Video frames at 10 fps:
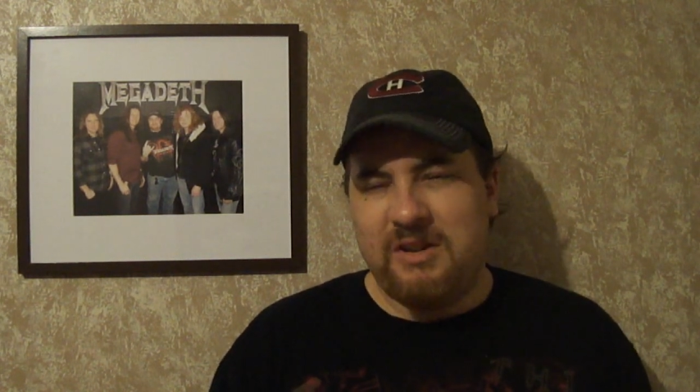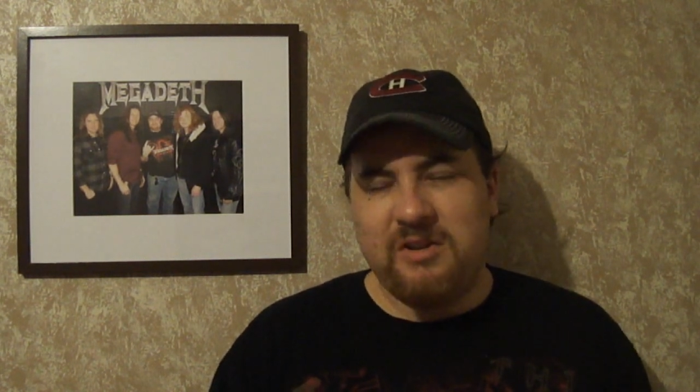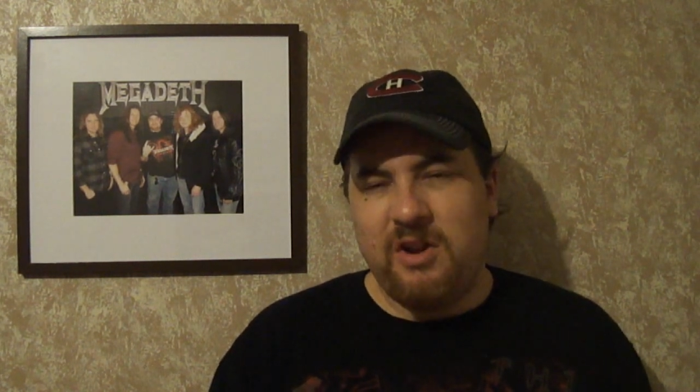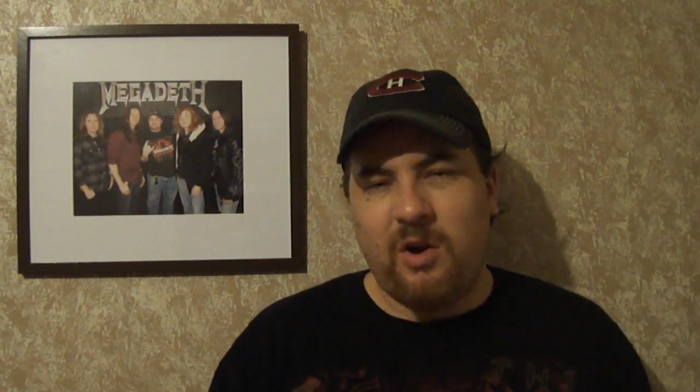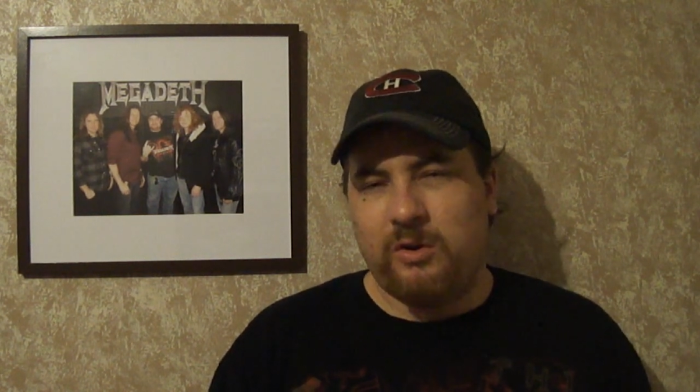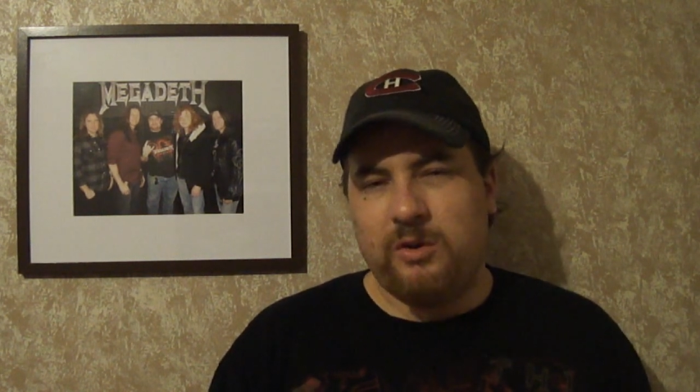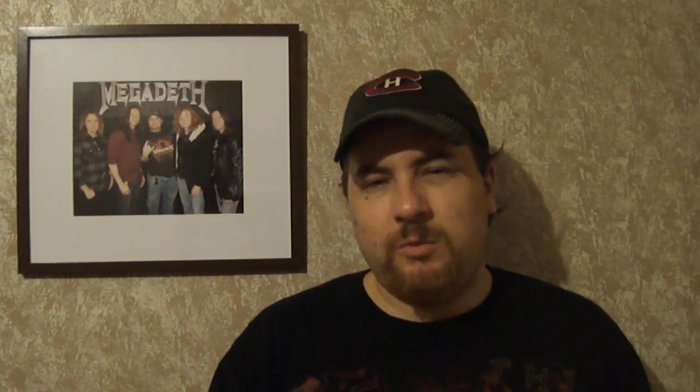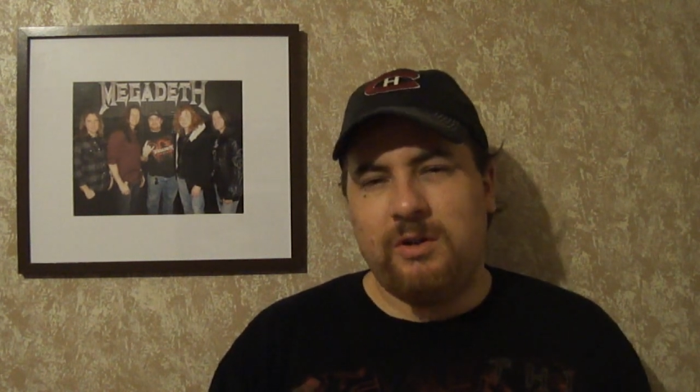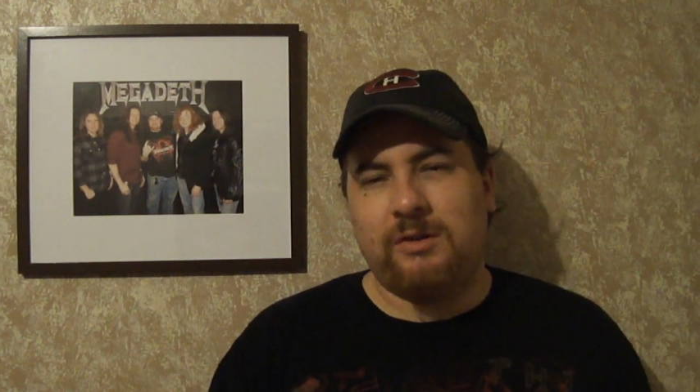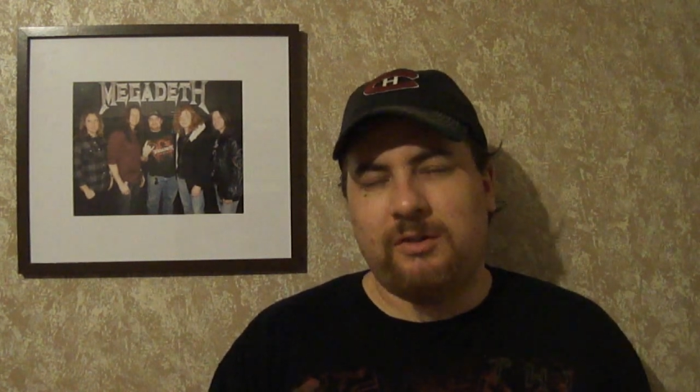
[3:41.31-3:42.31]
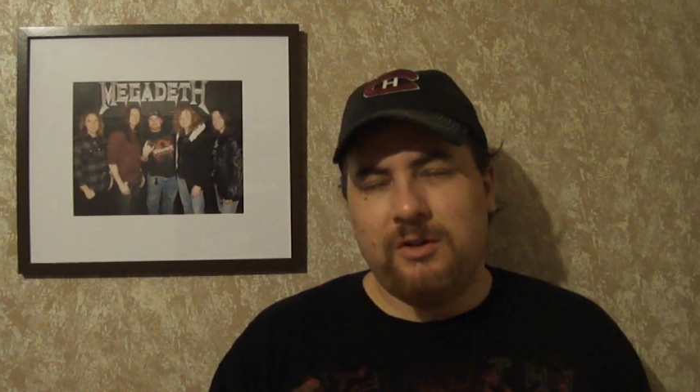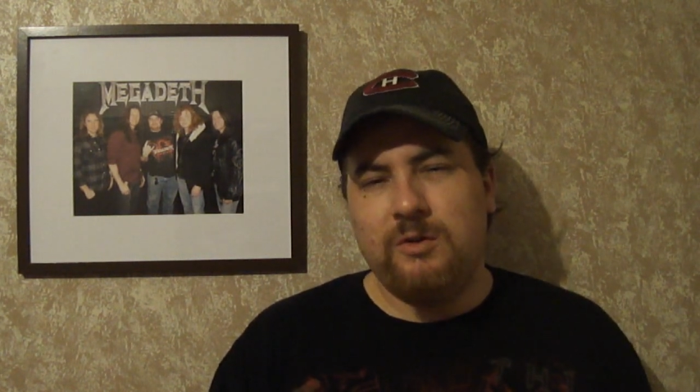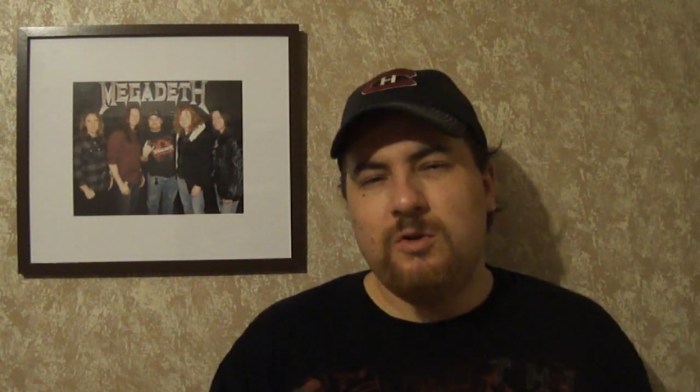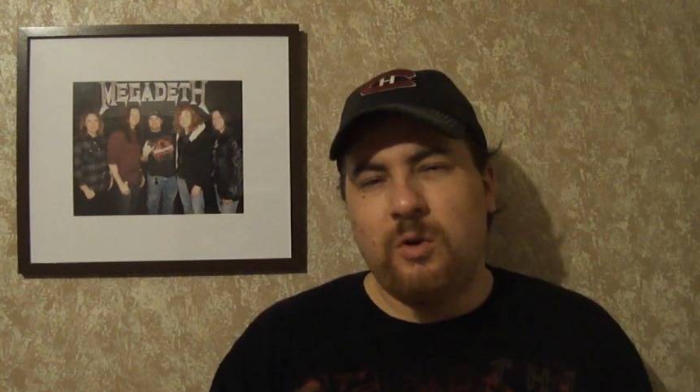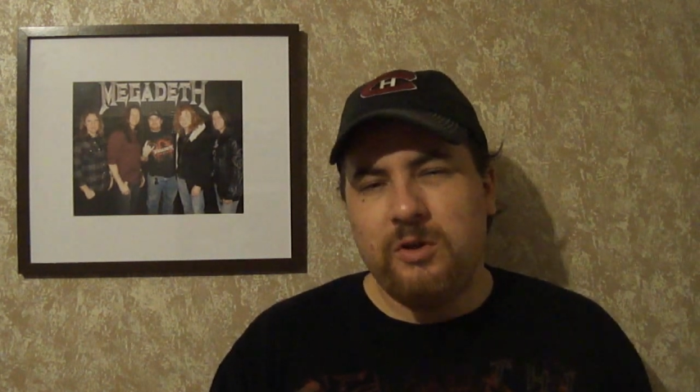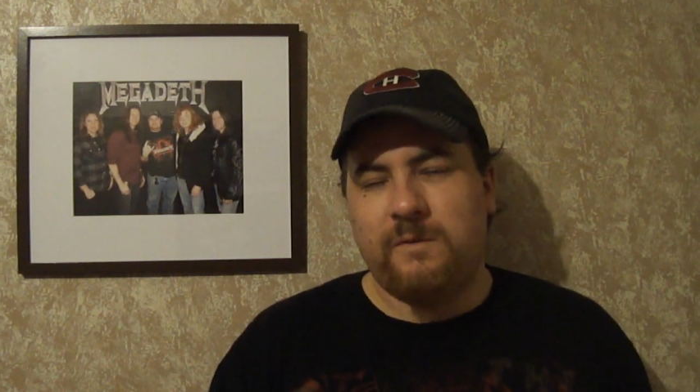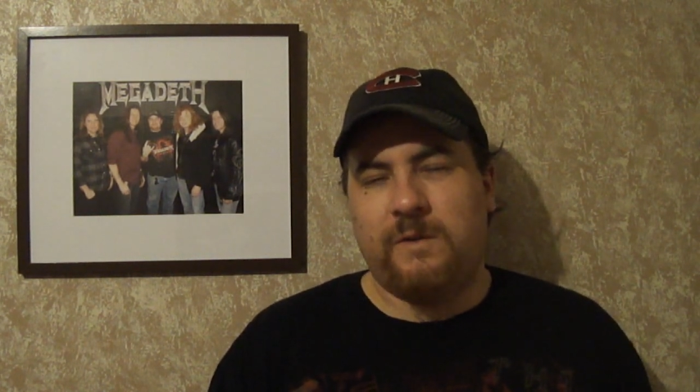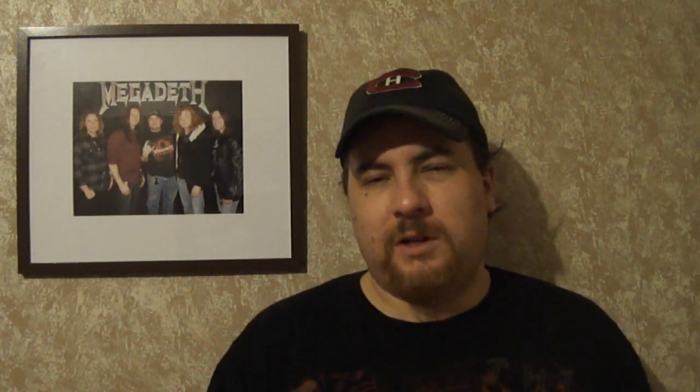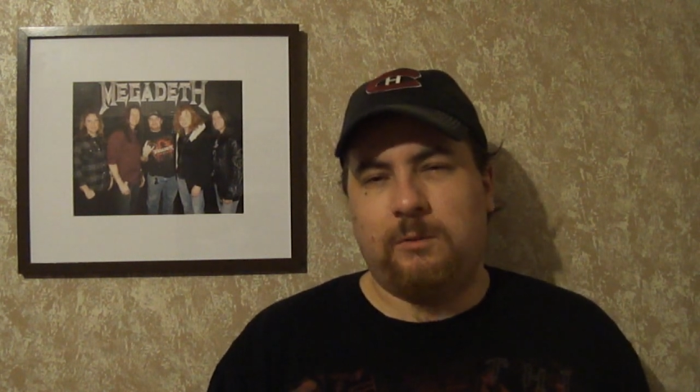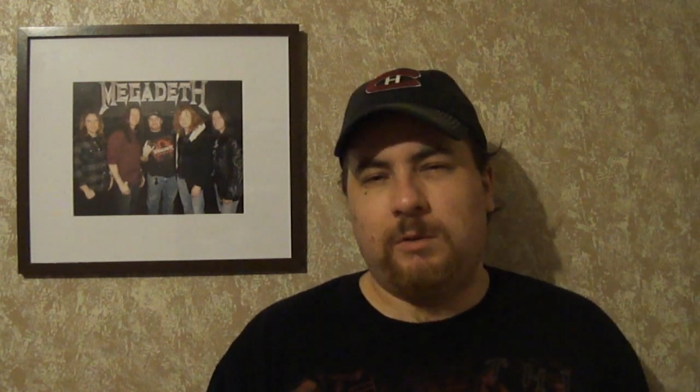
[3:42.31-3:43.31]
No, you wouldn't, and you know you
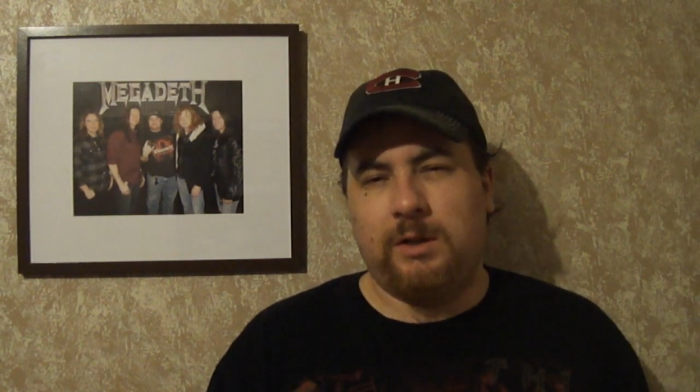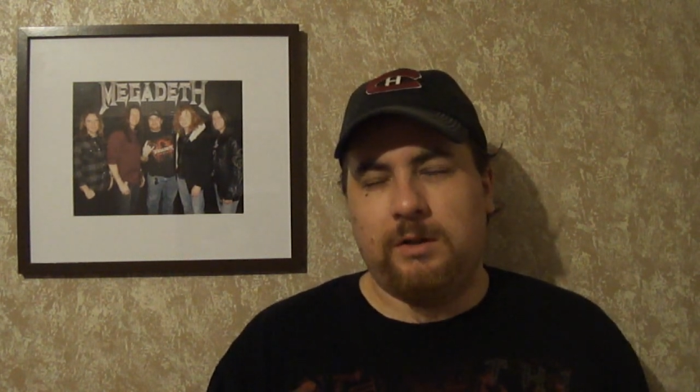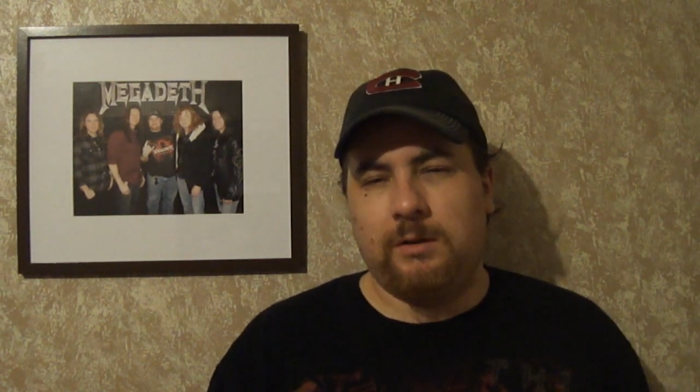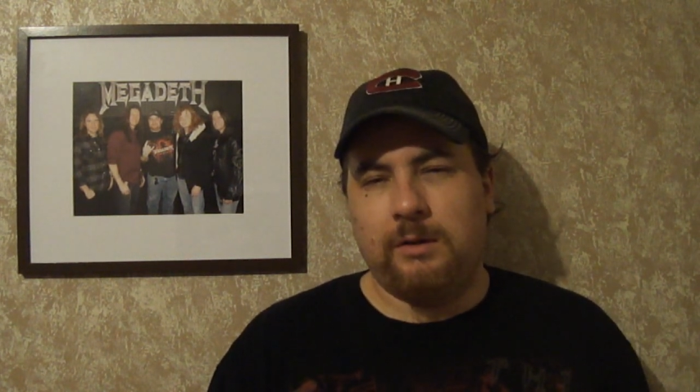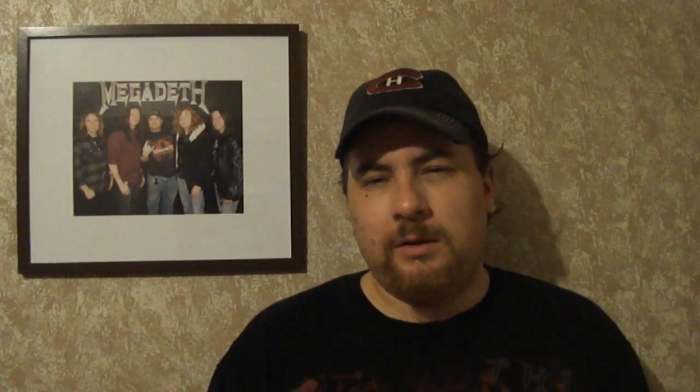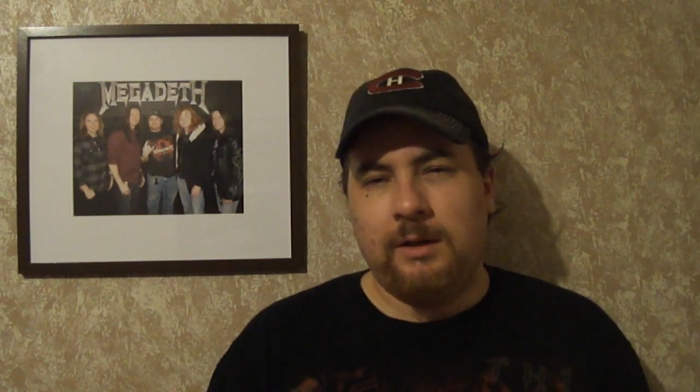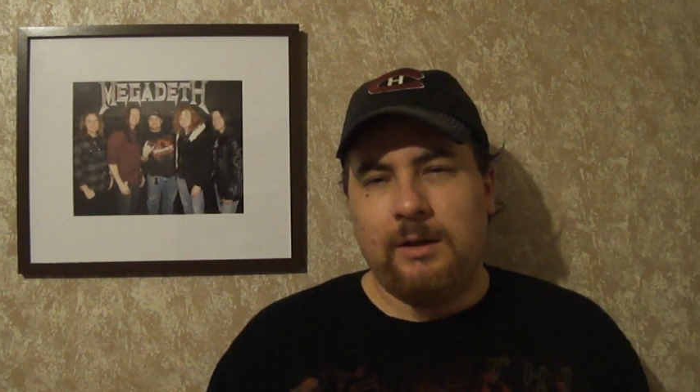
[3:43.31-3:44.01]
fucking wouldn't do it.